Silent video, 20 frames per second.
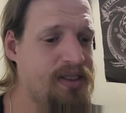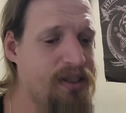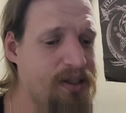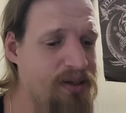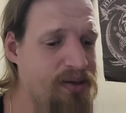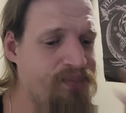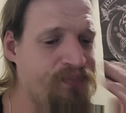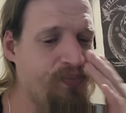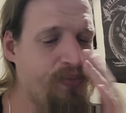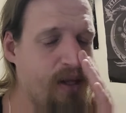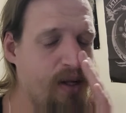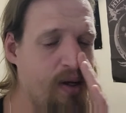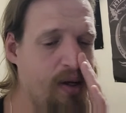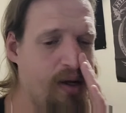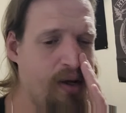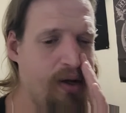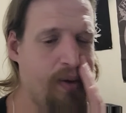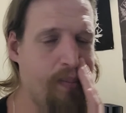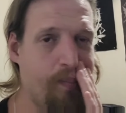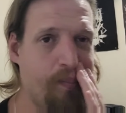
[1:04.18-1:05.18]
so
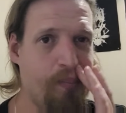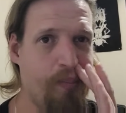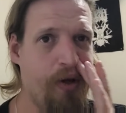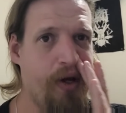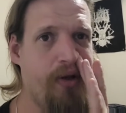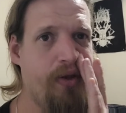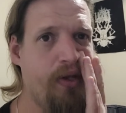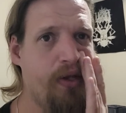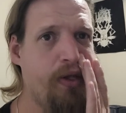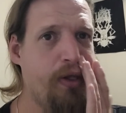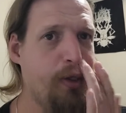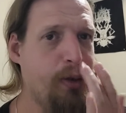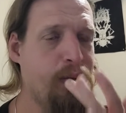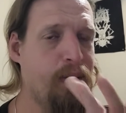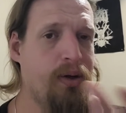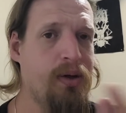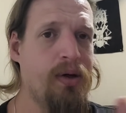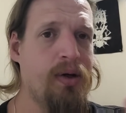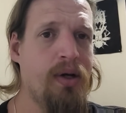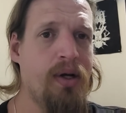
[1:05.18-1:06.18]
um, i thought they
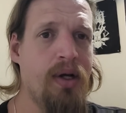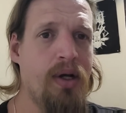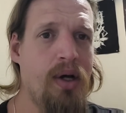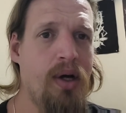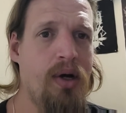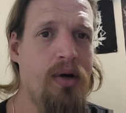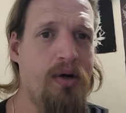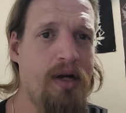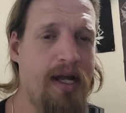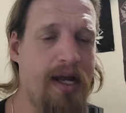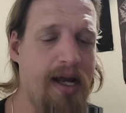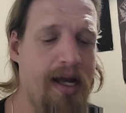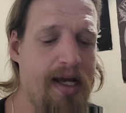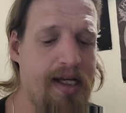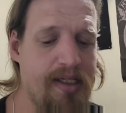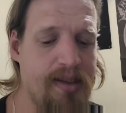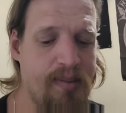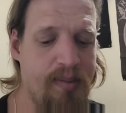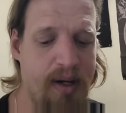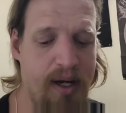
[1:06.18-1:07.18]
were okay
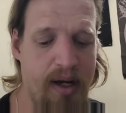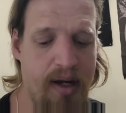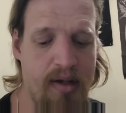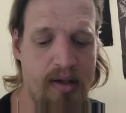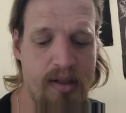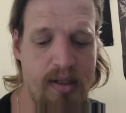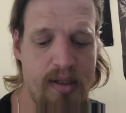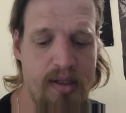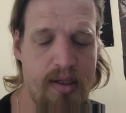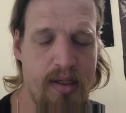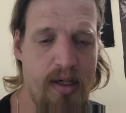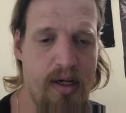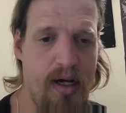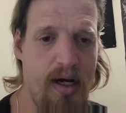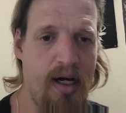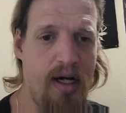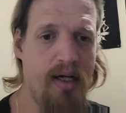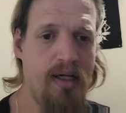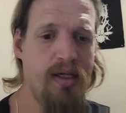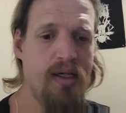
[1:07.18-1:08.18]
as a band
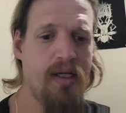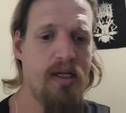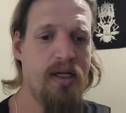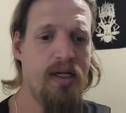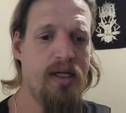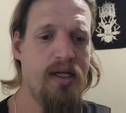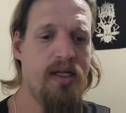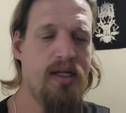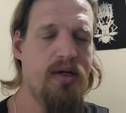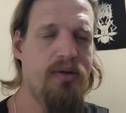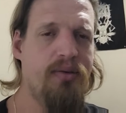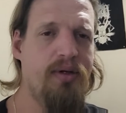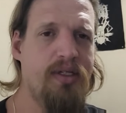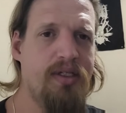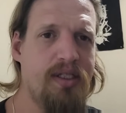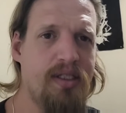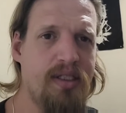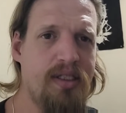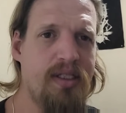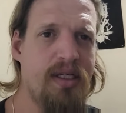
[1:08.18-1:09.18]
uh, there
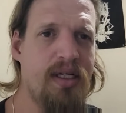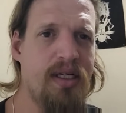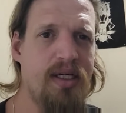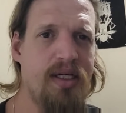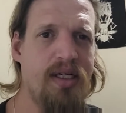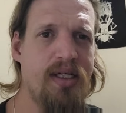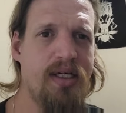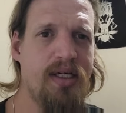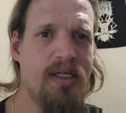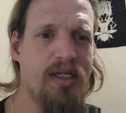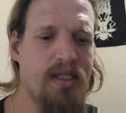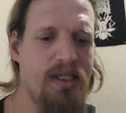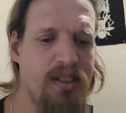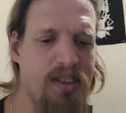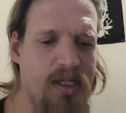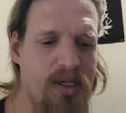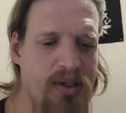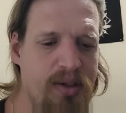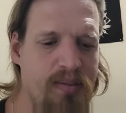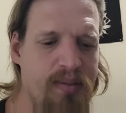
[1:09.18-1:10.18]
wasn't
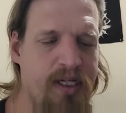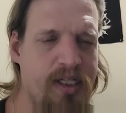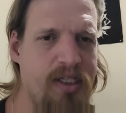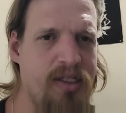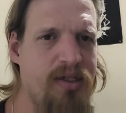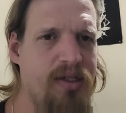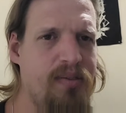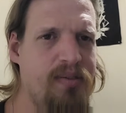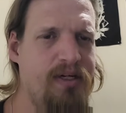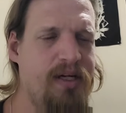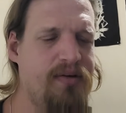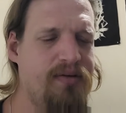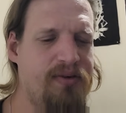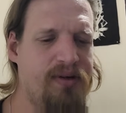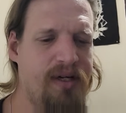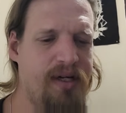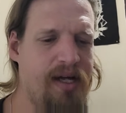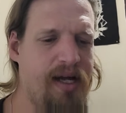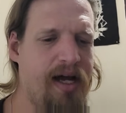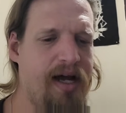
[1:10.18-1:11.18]
too much they only played
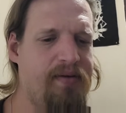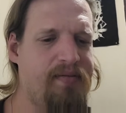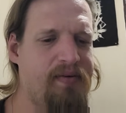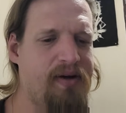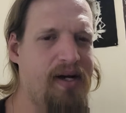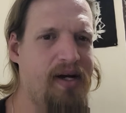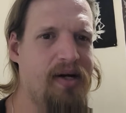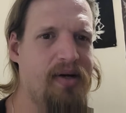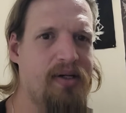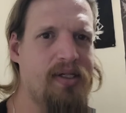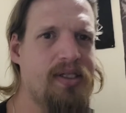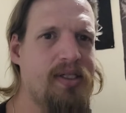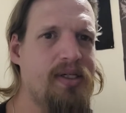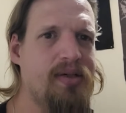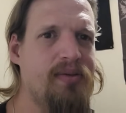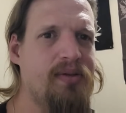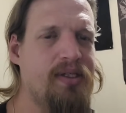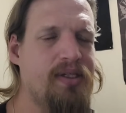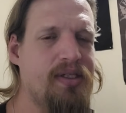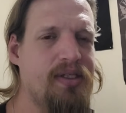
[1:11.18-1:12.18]
for like a half hour so
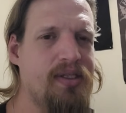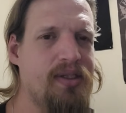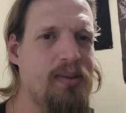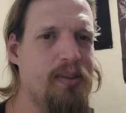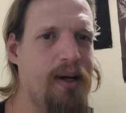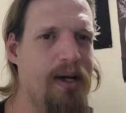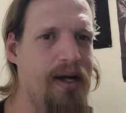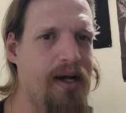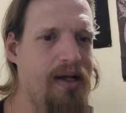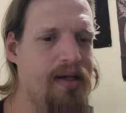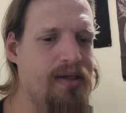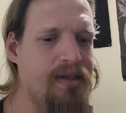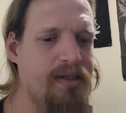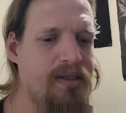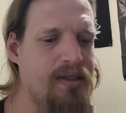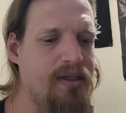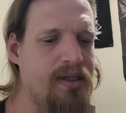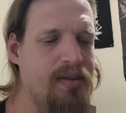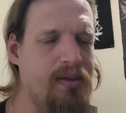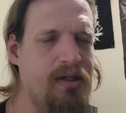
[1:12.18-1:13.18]
it wasn't too bad
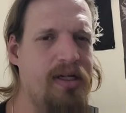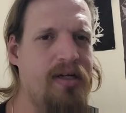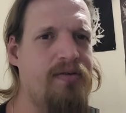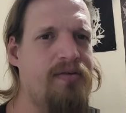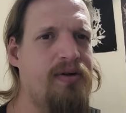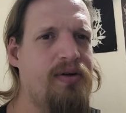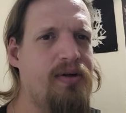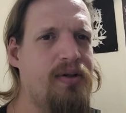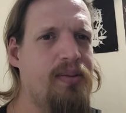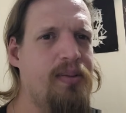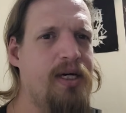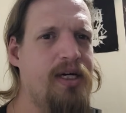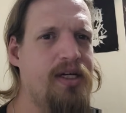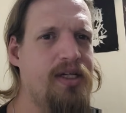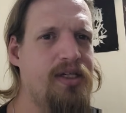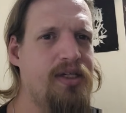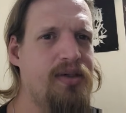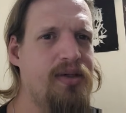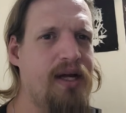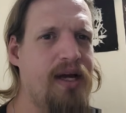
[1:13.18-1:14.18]
so i'm going to give Crobot a
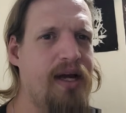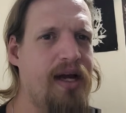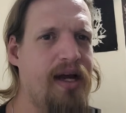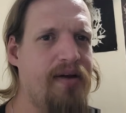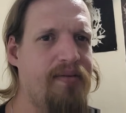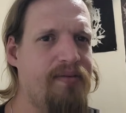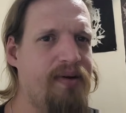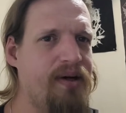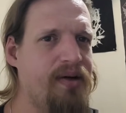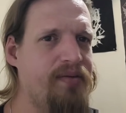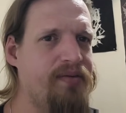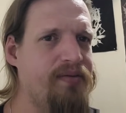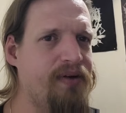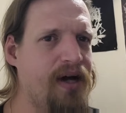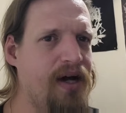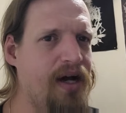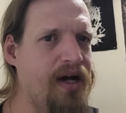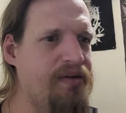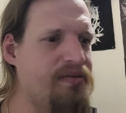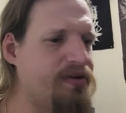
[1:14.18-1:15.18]
two and a half out of
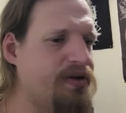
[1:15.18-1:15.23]
five